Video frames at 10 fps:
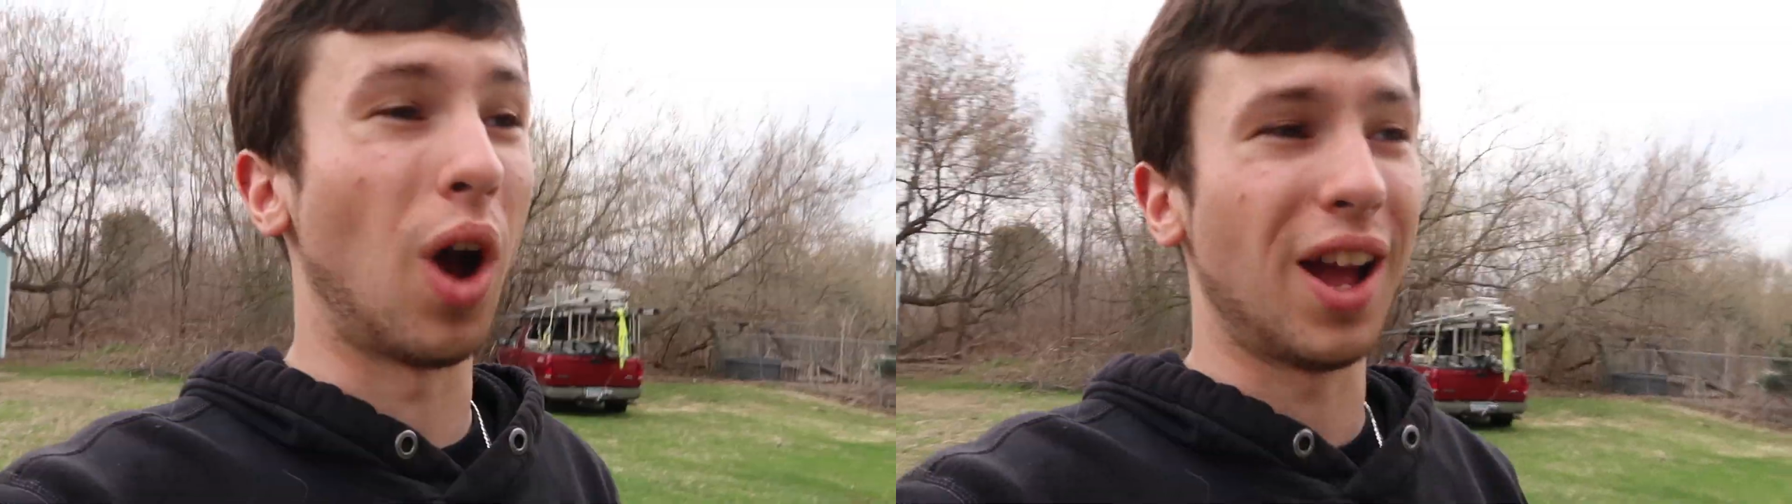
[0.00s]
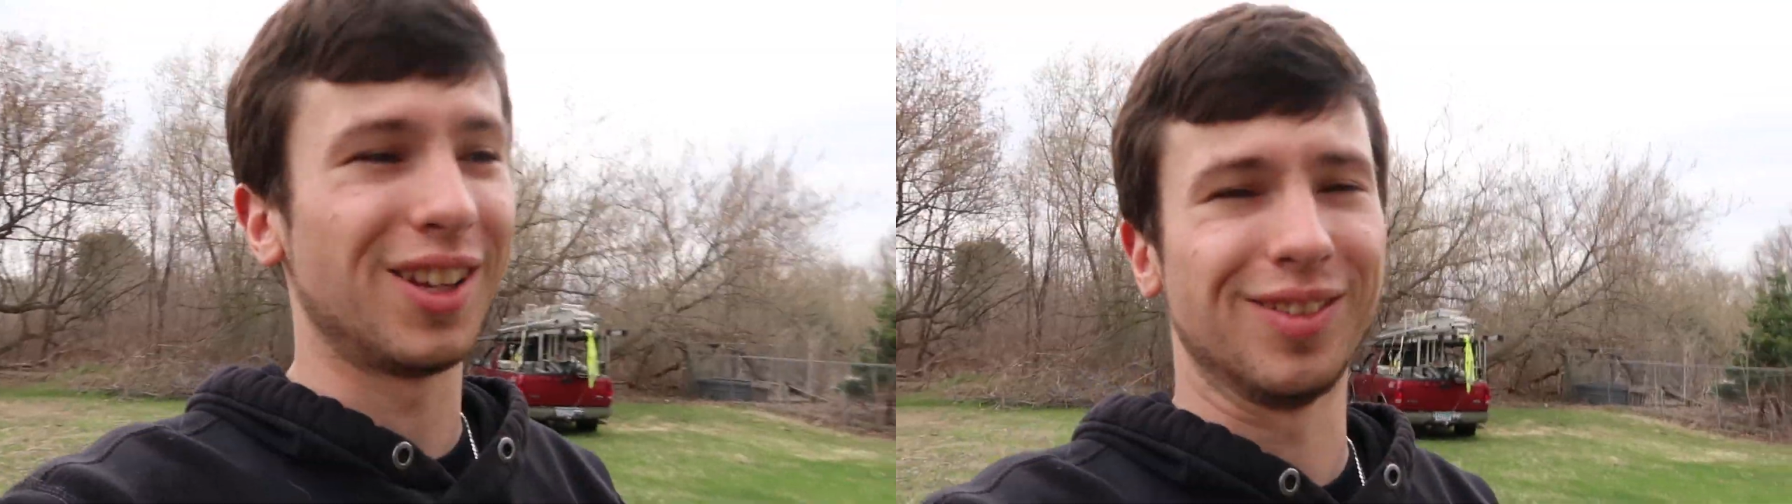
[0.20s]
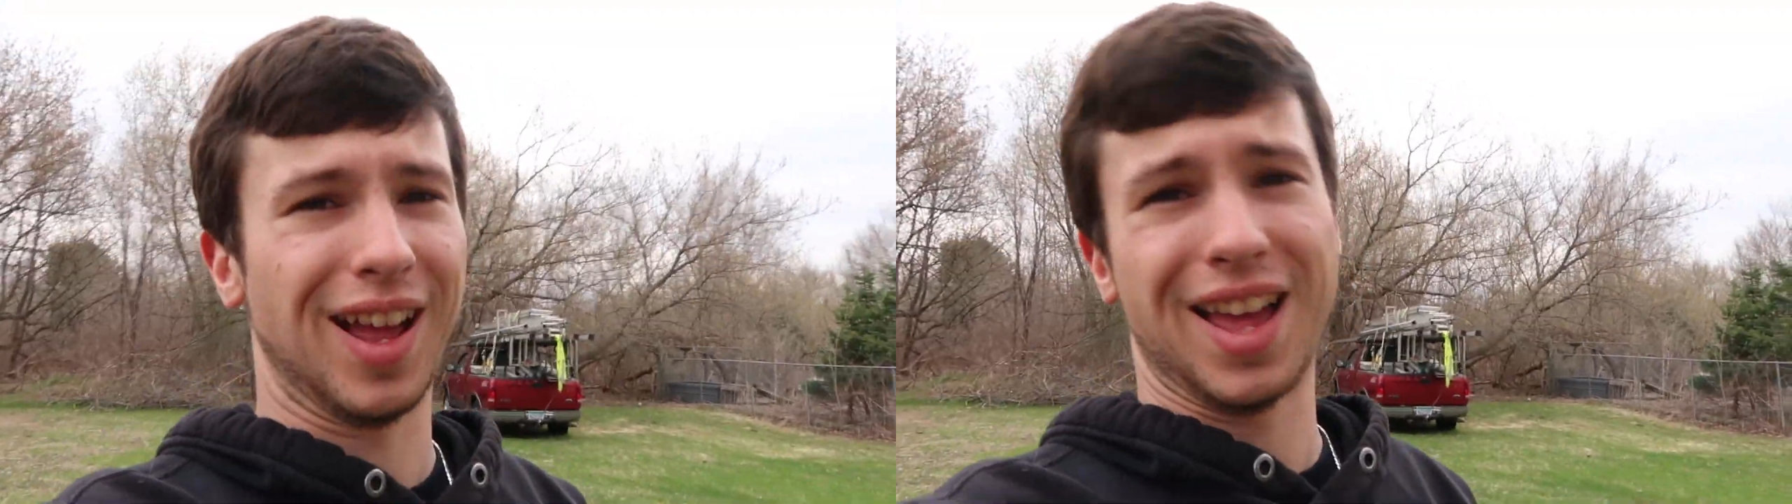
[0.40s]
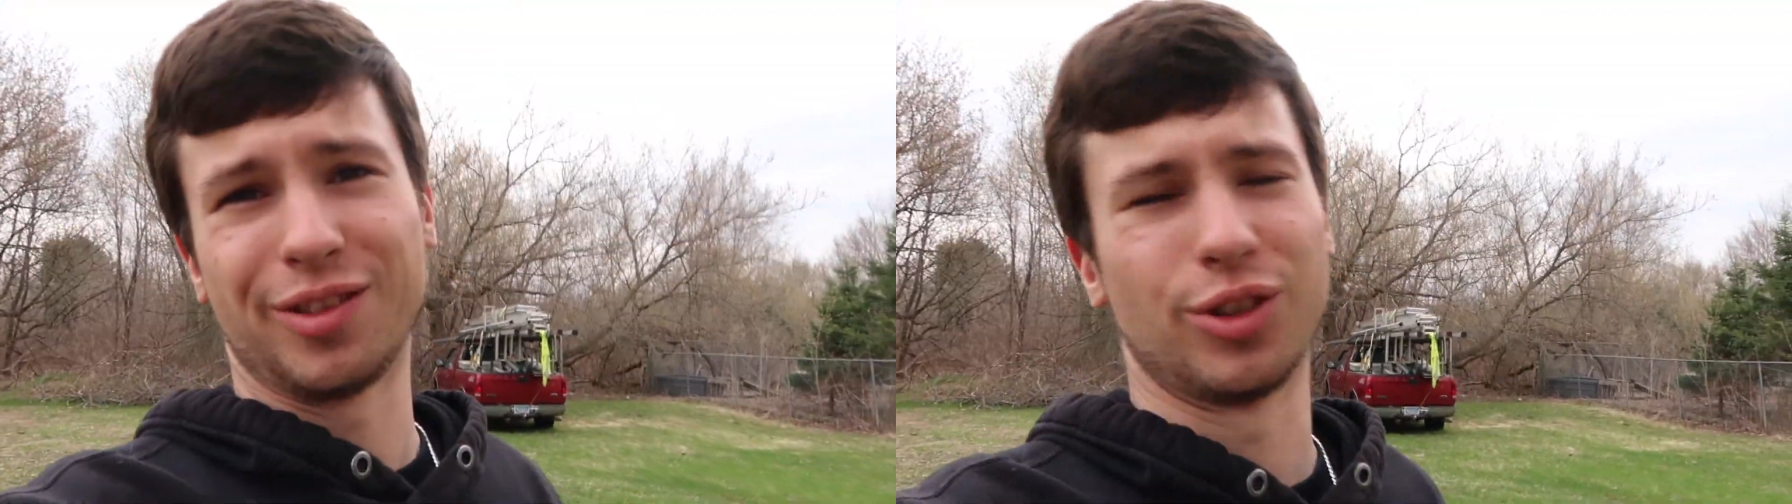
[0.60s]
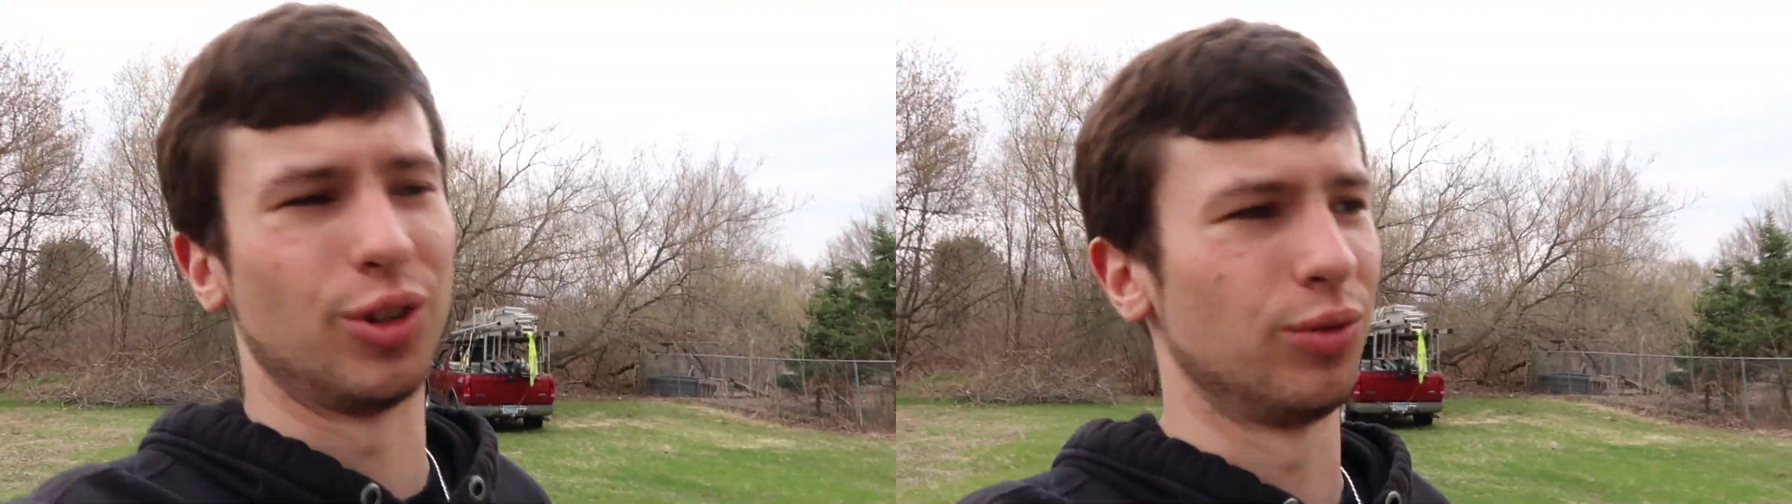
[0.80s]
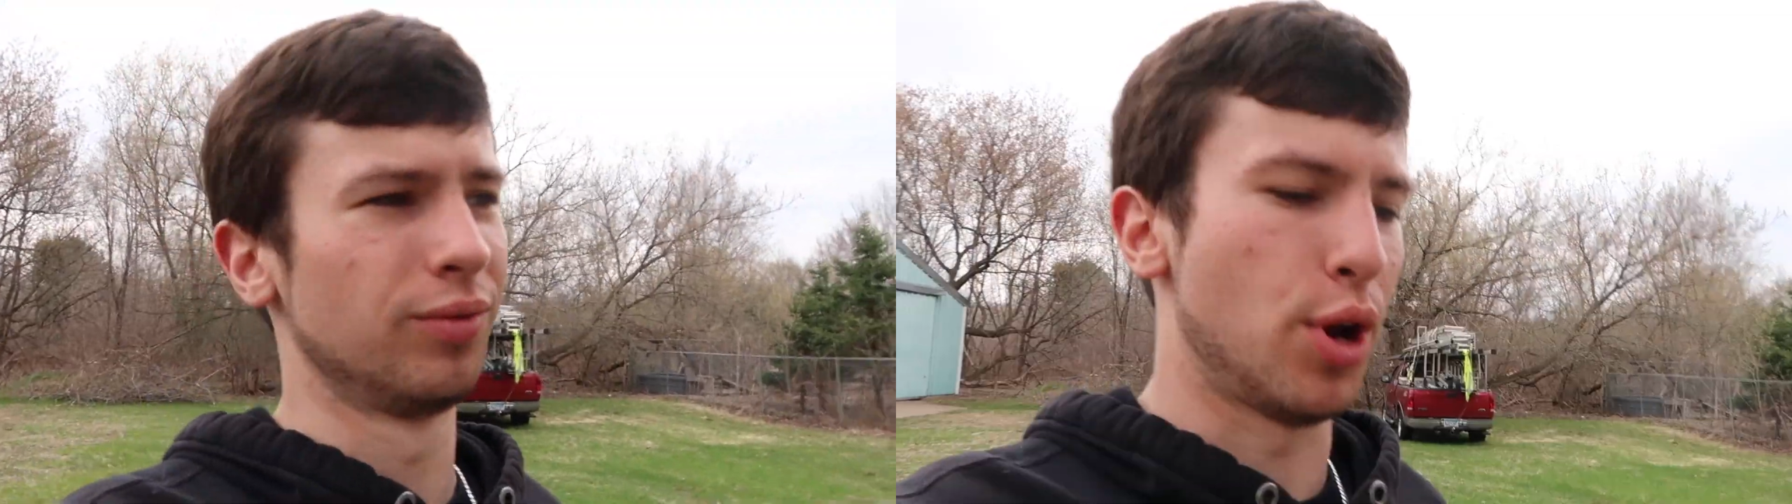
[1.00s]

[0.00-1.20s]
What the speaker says: Why? I don't know.